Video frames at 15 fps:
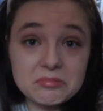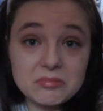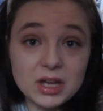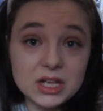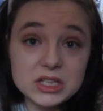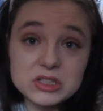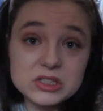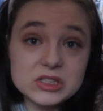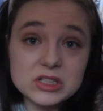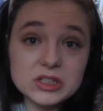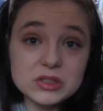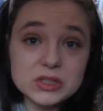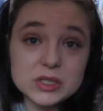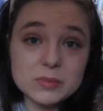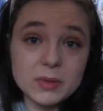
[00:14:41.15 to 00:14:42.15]
and he's just a
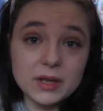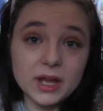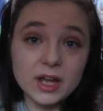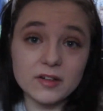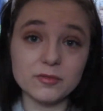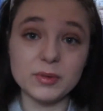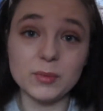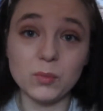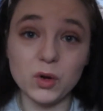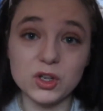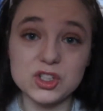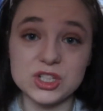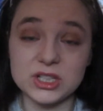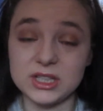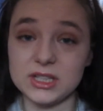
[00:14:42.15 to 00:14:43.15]
YouTuber that I've been
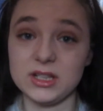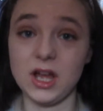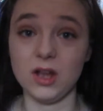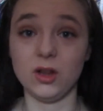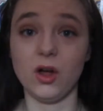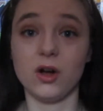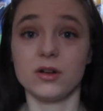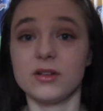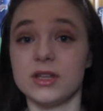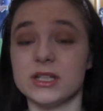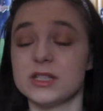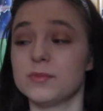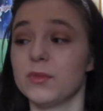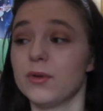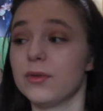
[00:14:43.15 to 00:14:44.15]
watching a lot
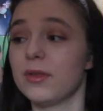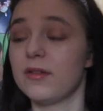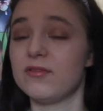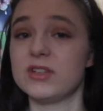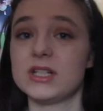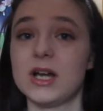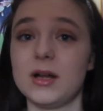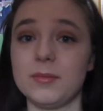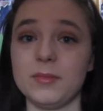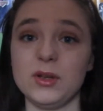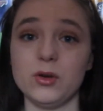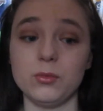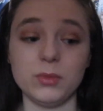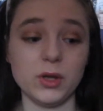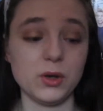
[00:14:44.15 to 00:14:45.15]
this month every time he
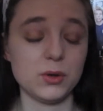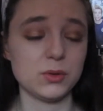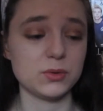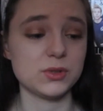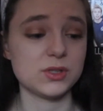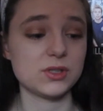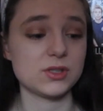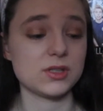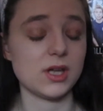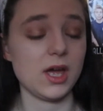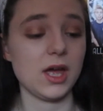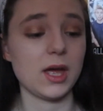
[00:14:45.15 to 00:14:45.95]
uploads.